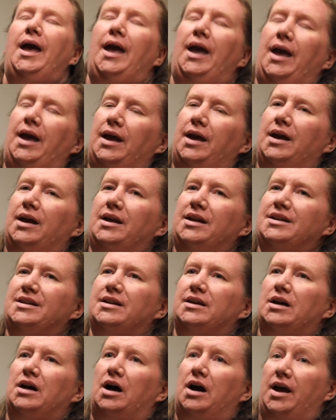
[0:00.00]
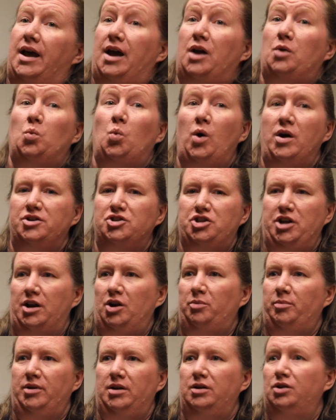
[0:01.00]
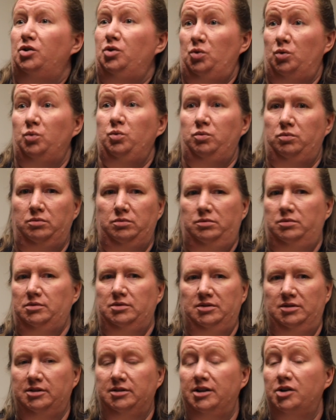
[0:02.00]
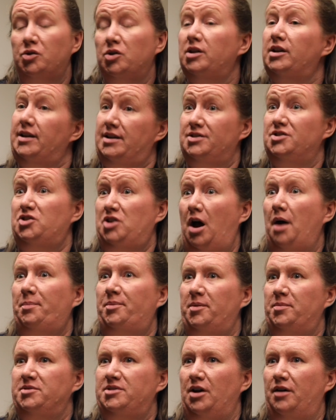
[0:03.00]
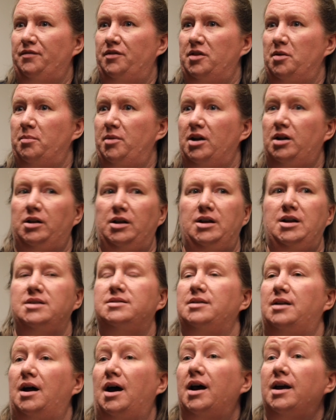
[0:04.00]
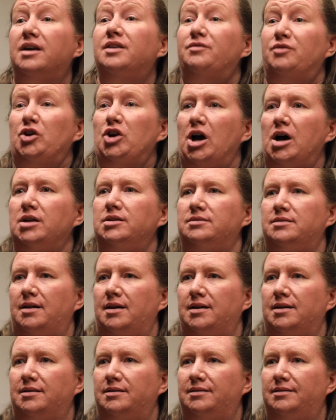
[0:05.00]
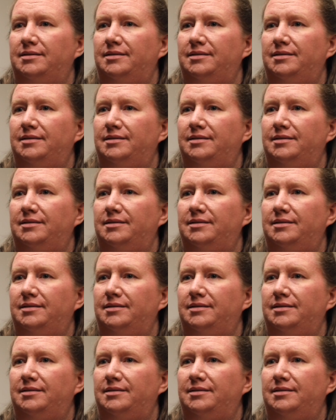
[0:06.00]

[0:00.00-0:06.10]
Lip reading: And I had one gentleman who literally stopped himself in the middle and he said, "I had forgotten that."